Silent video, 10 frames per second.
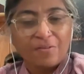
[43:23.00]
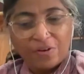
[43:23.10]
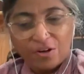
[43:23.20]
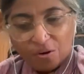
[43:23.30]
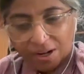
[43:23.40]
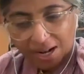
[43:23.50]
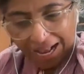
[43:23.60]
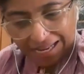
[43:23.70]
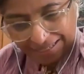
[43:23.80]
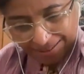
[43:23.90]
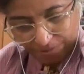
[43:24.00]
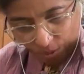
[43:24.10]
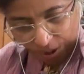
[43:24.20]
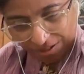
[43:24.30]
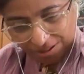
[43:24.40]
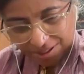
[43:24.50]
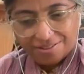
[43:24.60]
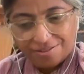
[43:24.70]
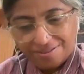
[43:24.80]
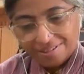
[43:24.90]
When your last point,
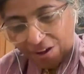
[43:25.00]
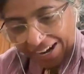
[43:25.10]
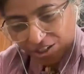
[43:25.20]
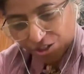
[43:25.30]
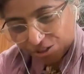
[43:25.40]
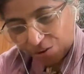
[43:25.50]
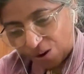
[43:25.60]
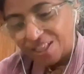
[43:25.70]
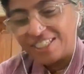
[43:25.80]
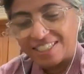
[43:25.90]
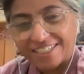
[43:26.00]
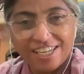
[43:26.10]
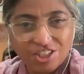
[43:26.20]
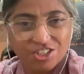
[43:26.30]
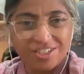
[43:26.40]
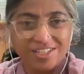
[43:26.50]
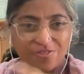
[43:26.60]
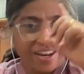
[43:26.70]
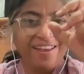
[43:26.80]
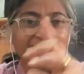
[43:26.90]
where should all this reach
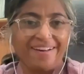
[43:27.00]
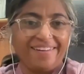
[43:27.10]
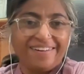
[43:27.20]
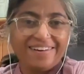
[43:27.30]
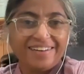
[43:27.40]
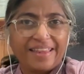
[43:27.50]
is very clear,